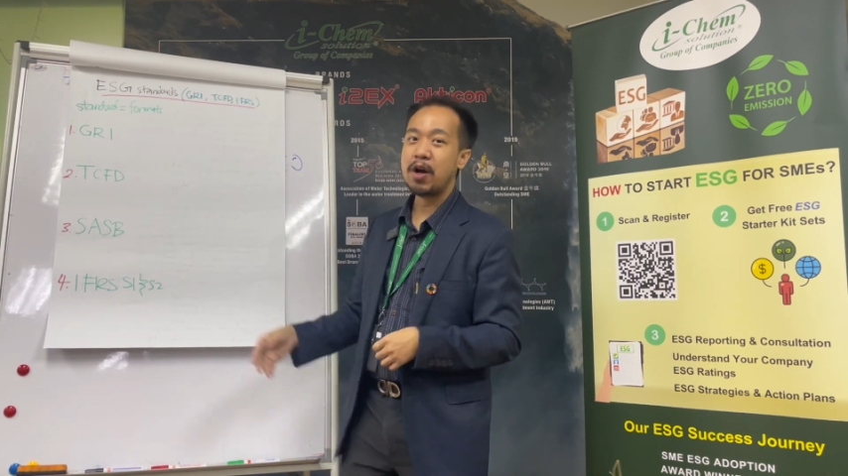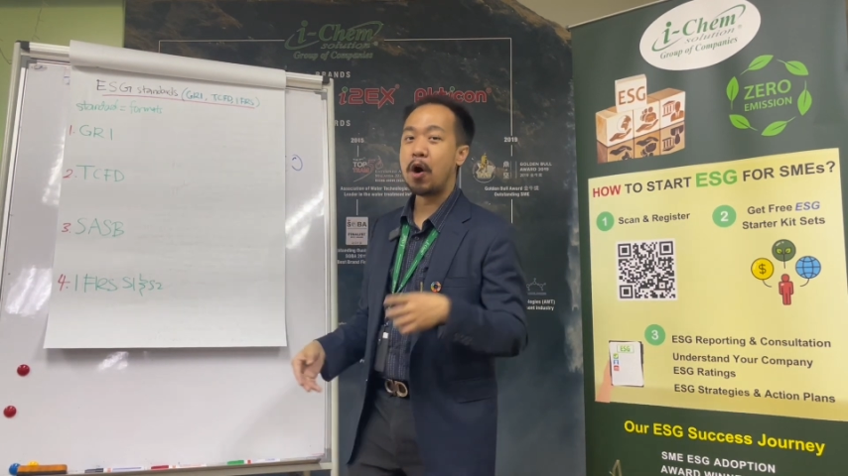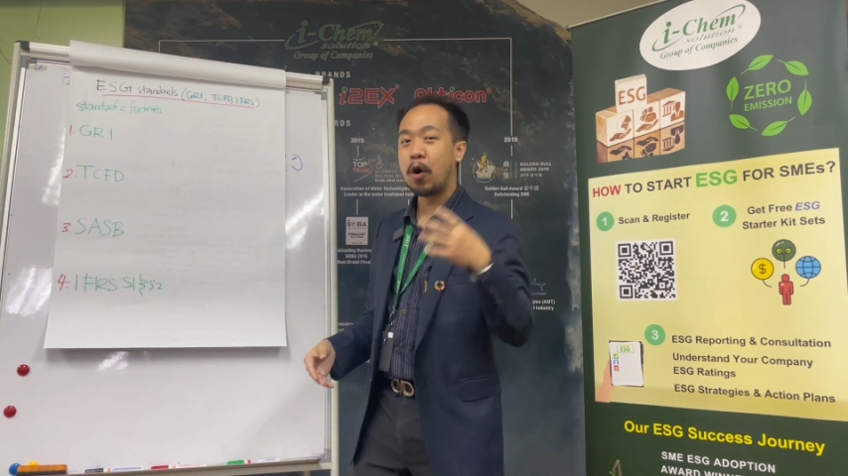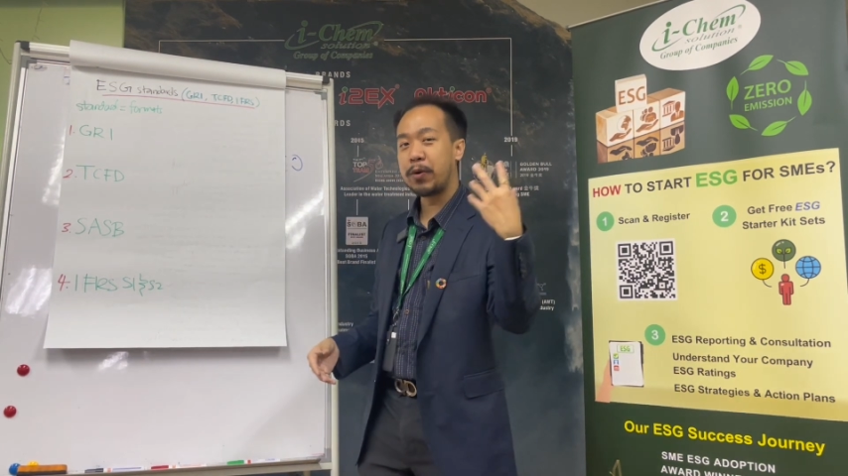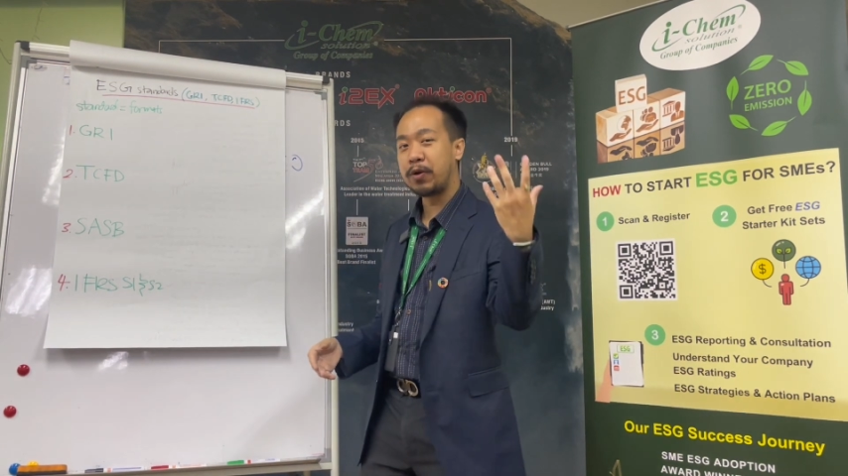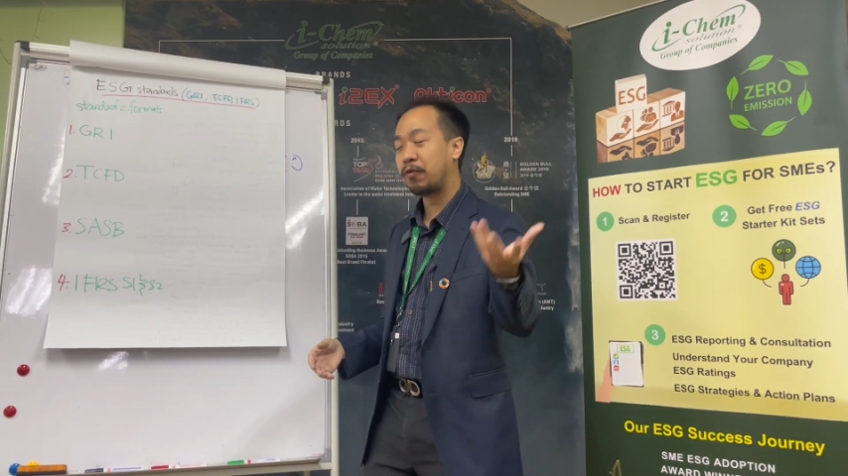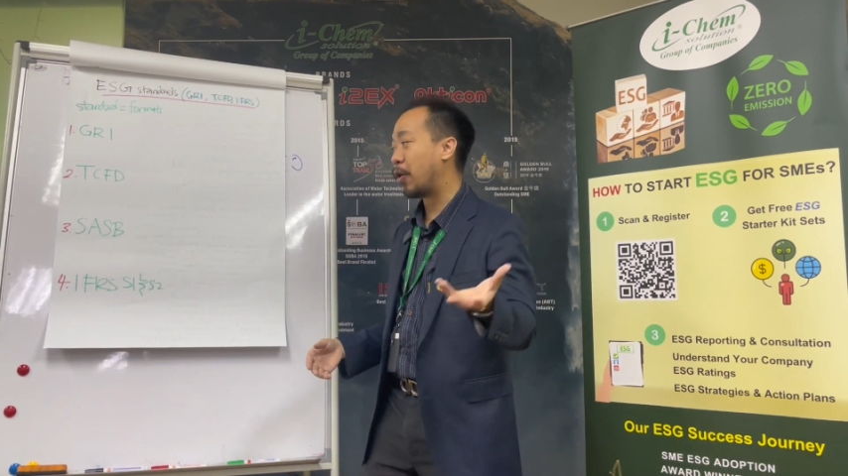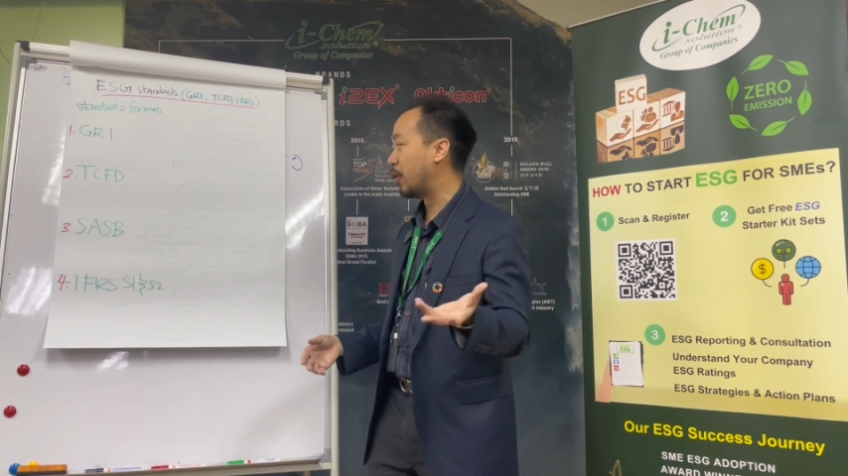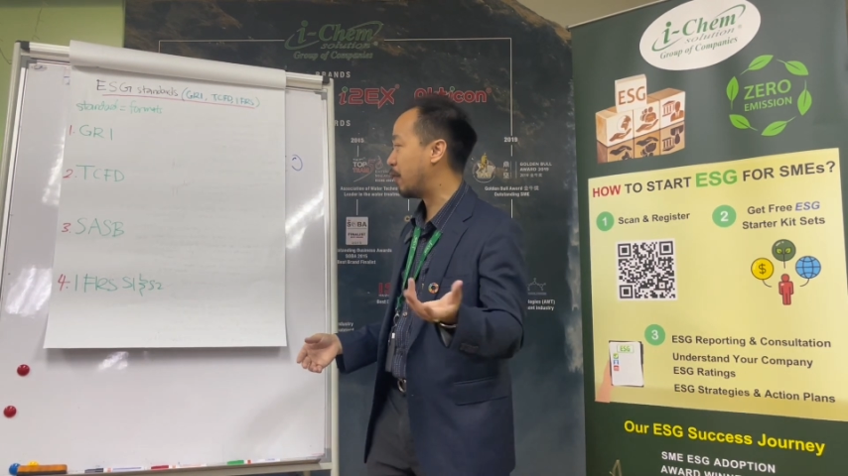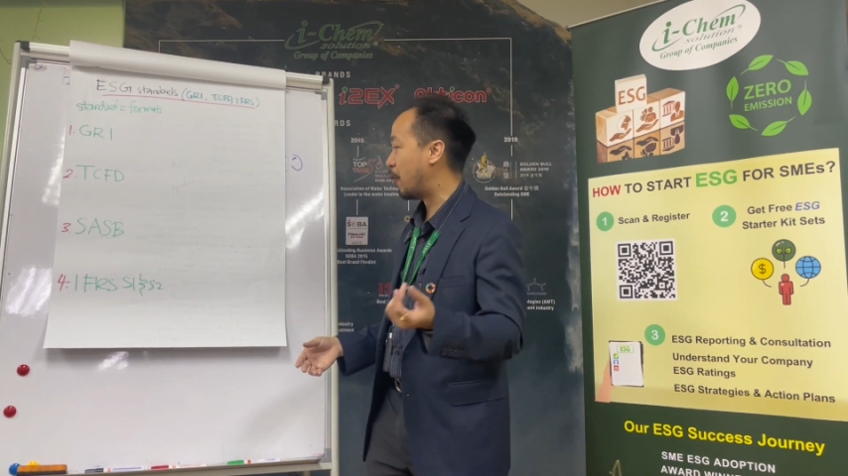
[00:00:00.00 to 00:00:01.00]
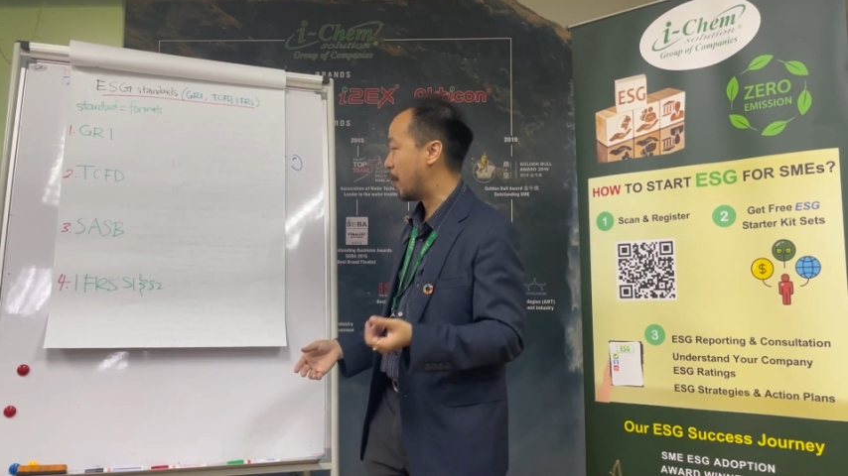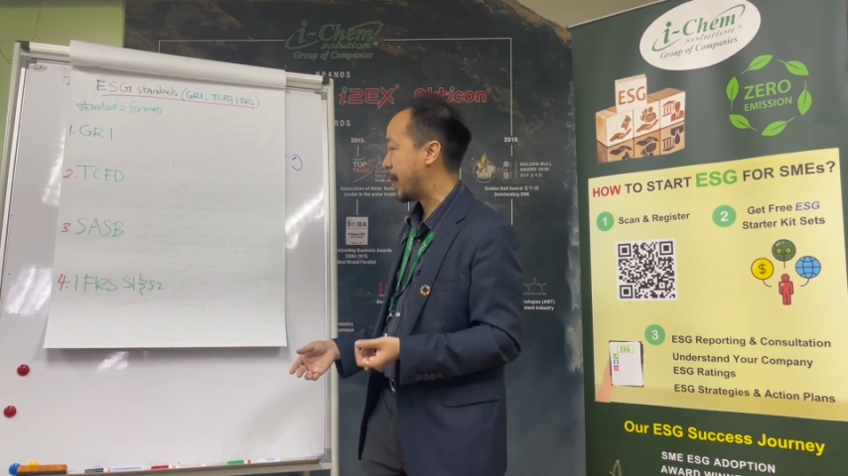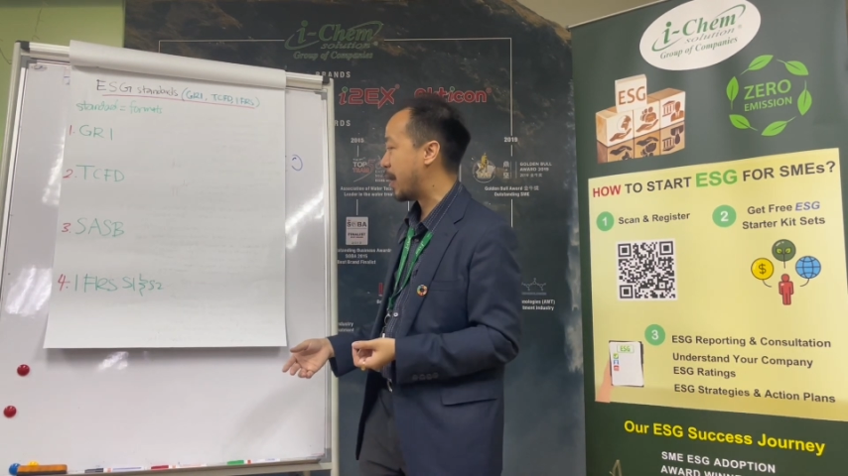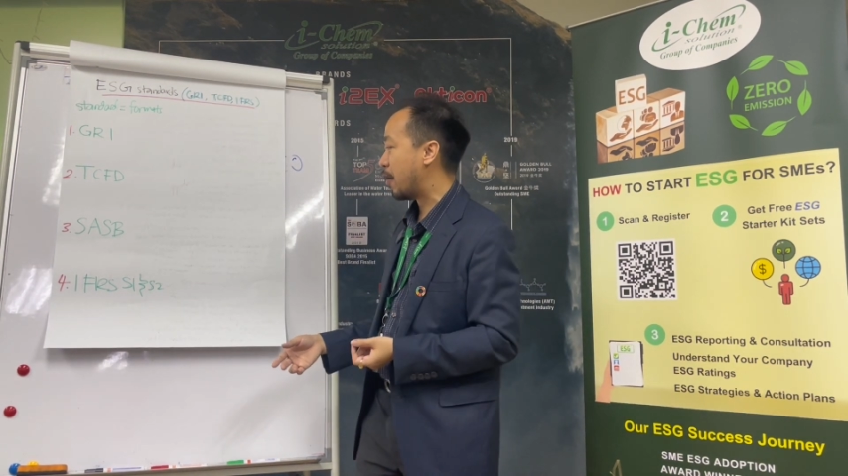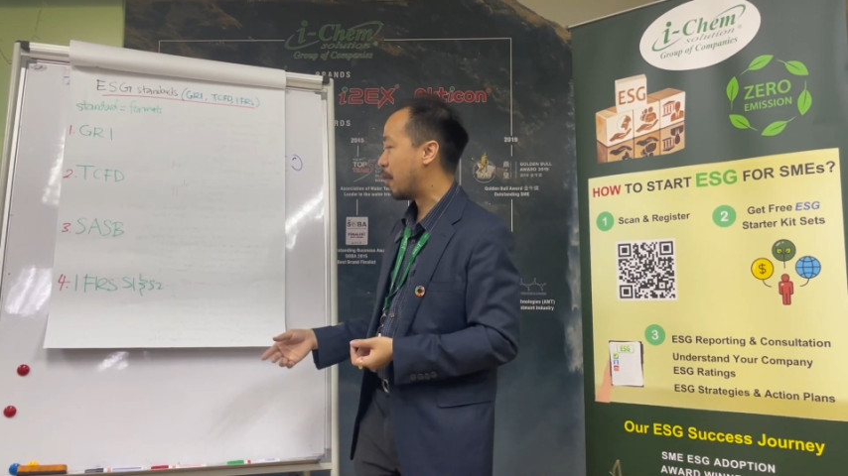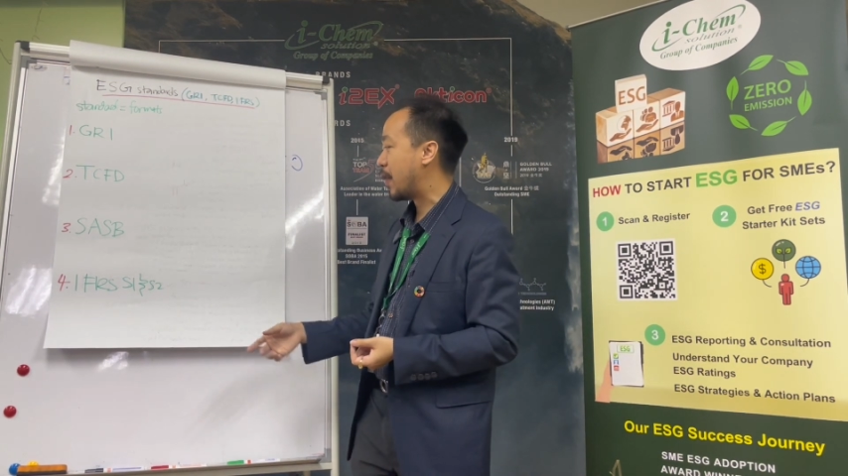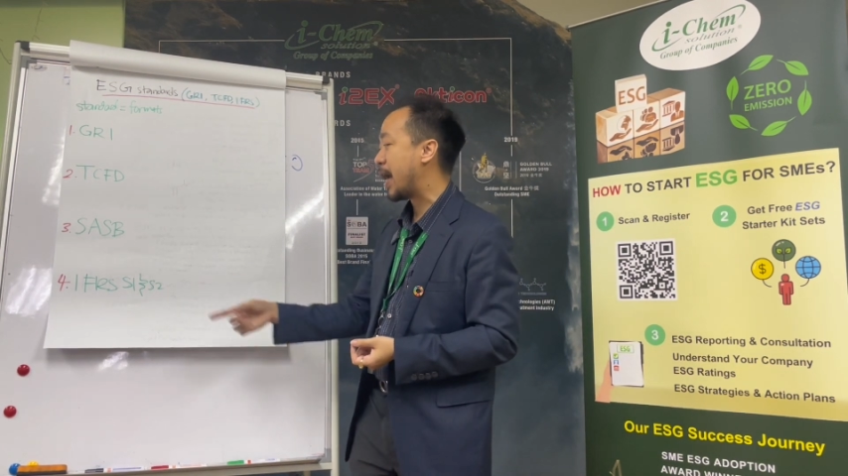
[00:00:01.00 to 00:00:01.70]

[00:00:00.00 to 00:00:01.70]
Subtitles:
or we could follow the format of